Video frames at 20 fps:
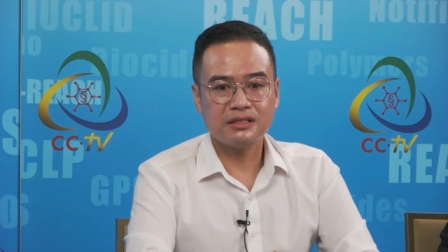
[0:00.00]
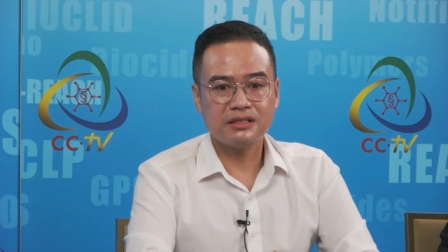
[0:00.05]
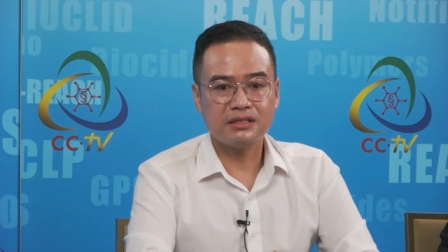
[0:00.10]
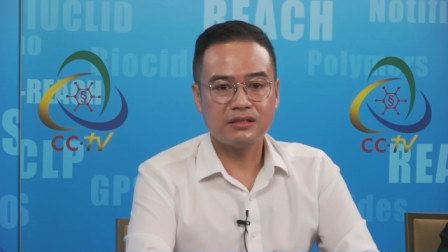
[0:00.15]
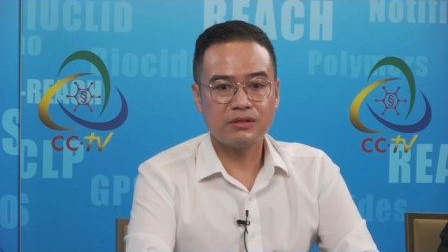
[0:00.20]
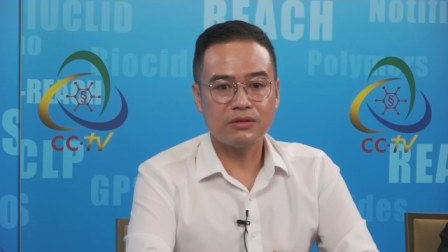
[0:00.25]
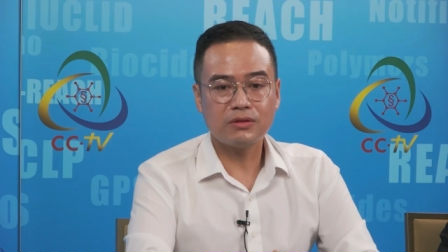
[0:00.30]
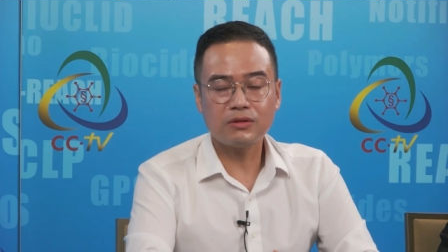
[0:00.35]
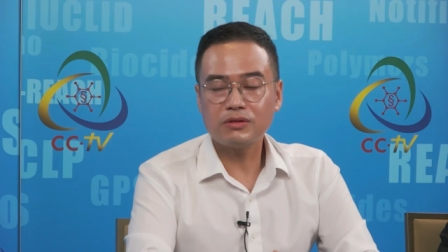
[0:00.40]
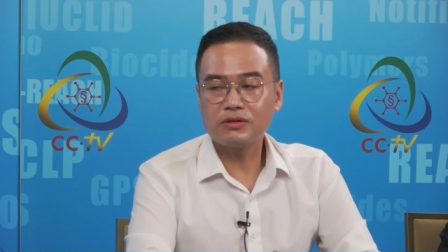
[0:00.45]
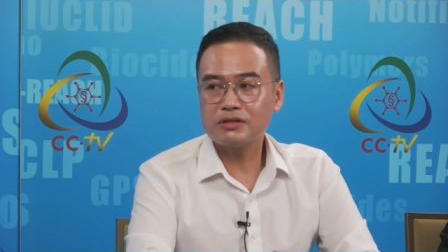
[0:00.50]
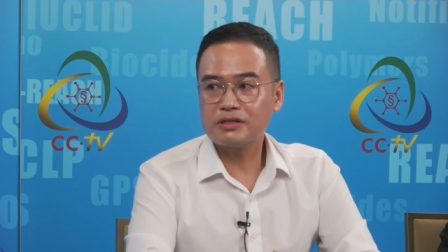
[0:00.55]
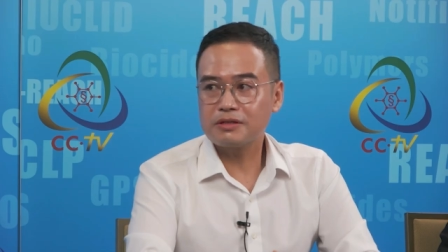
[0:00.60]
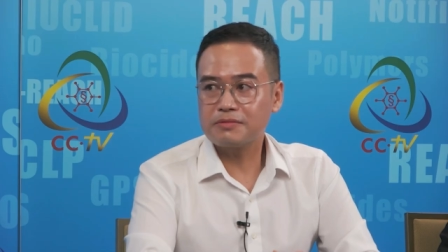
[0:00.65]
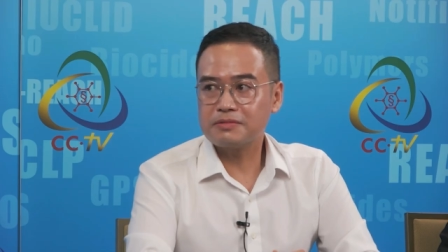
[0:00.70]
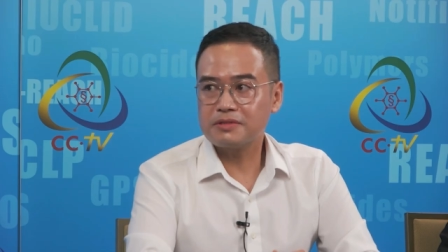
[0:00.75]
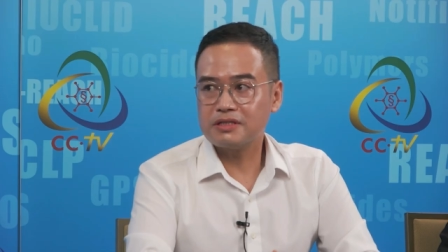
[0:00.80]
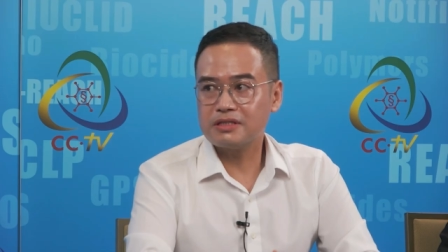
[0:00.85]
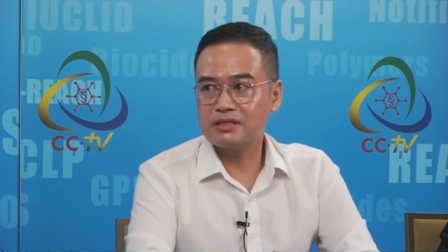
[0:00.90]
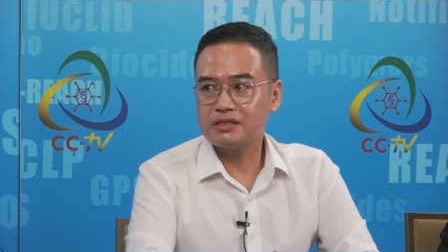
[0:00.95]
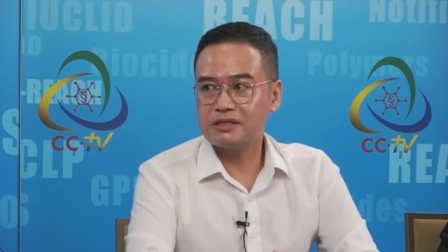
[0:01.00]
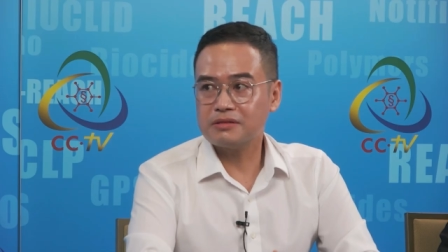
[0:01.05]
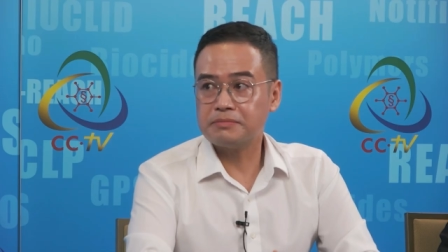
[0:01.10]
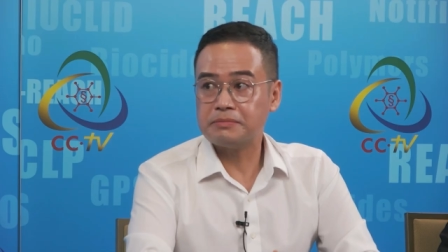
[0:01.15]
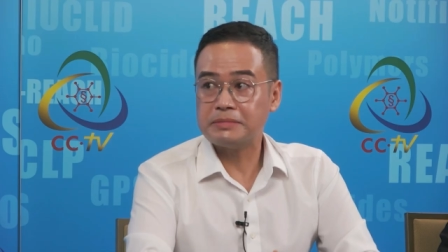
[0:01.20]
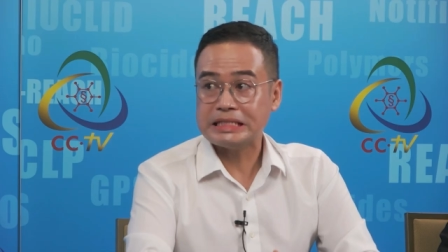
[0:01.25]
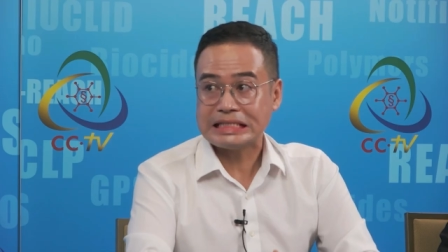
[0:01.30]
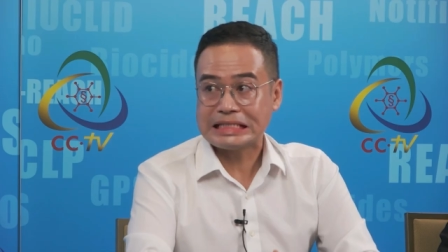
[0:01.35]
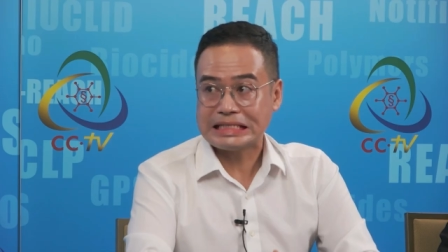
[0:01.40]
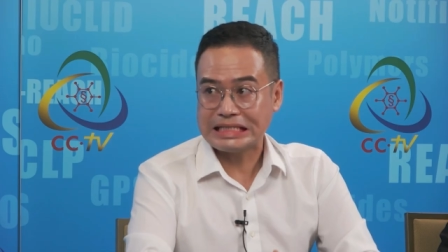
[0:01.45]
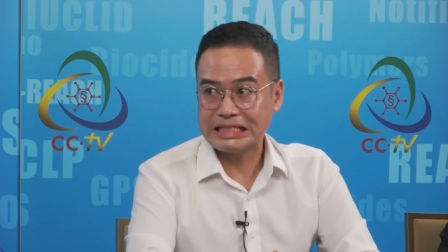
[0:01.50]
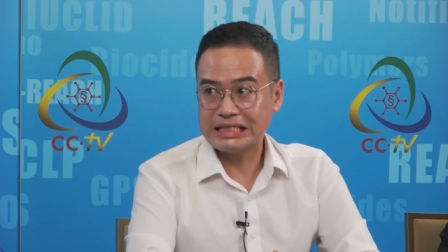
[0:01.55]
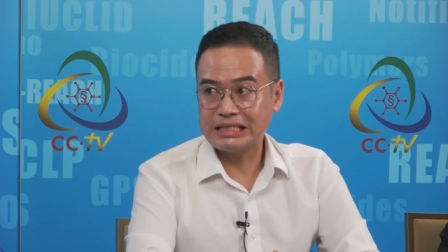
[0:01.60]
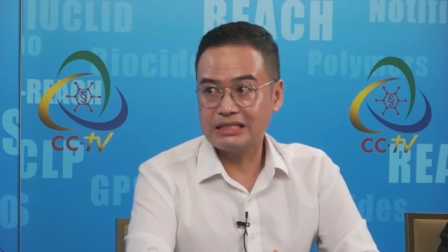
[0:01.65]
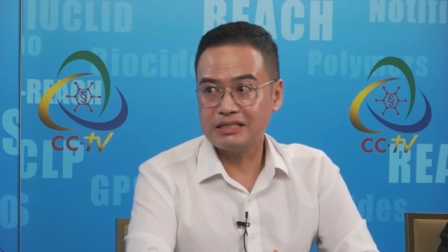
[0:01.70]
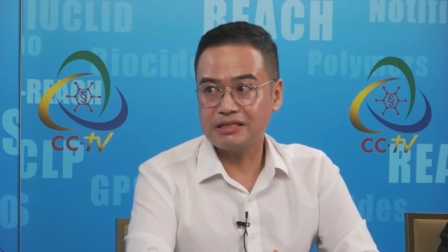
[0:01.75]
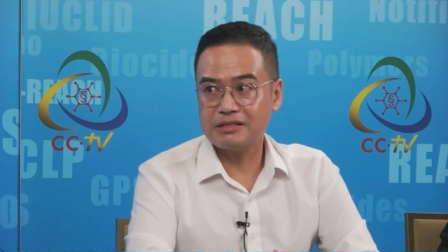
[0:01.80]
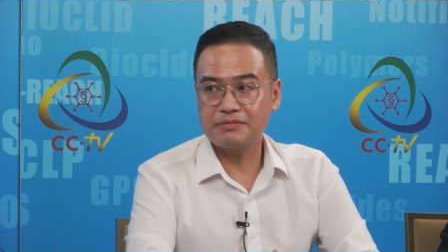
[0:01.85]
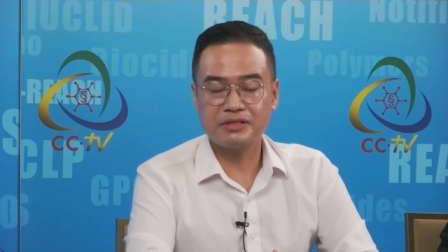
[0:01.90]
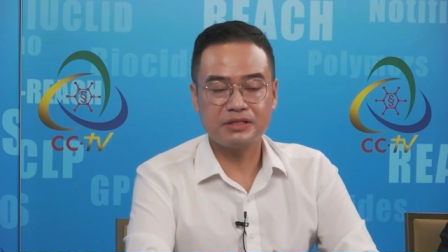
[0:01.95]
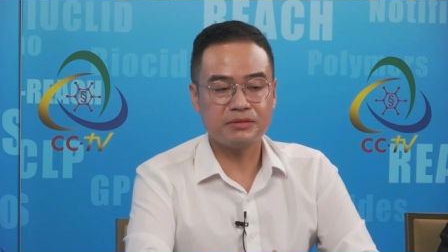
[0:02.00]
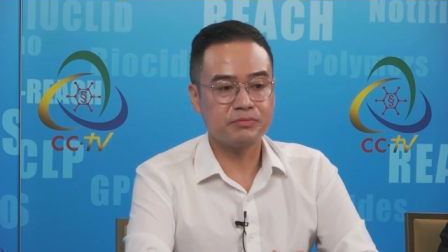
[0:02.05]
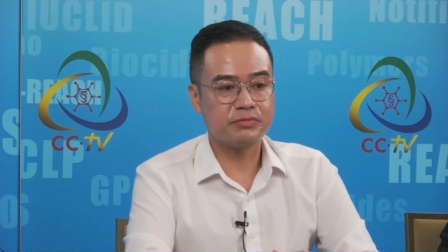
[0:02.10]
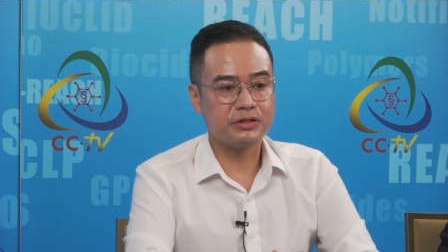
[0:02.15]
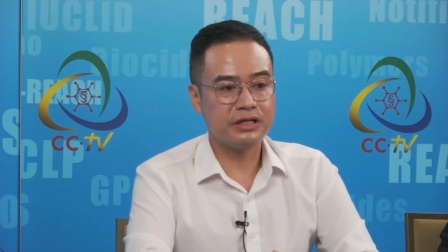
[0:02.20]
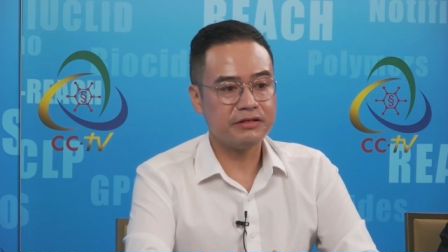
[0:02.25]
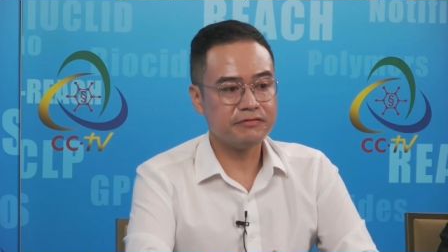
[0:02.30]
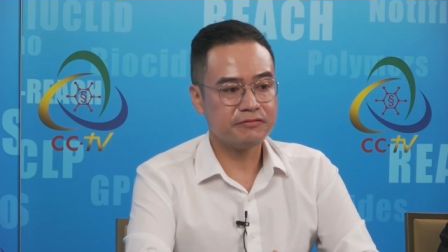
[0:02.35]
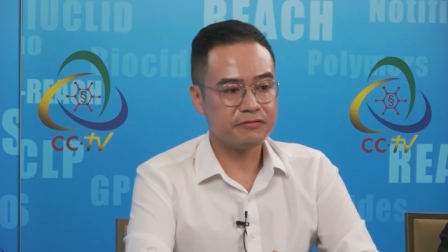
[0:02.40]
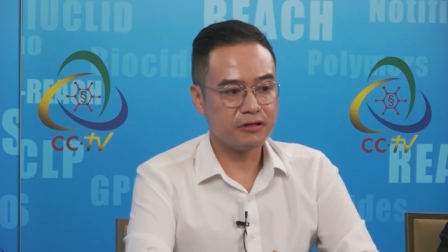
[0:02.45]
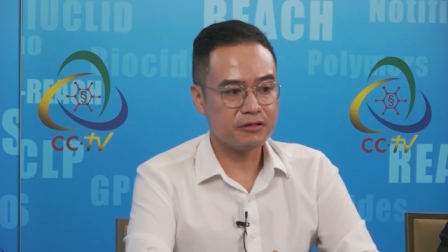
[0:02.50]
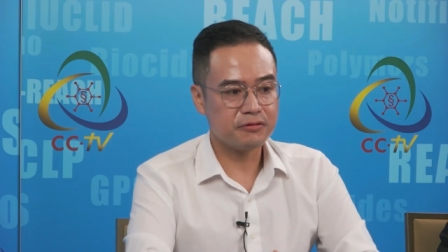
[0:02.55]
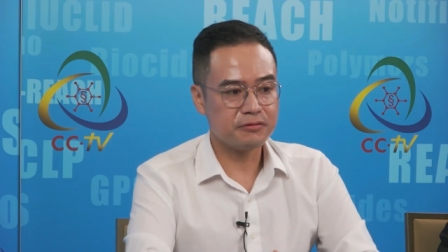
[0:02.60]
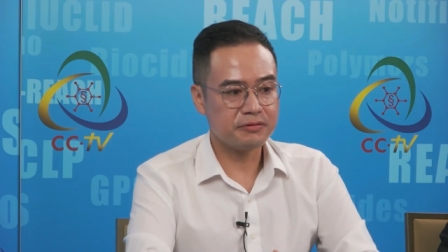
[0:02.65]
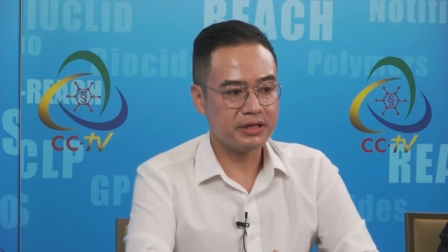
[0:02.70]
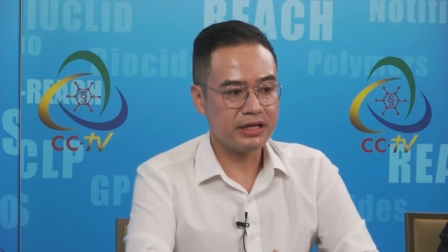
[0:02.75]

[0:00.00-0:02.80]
all of the meeting of the platform,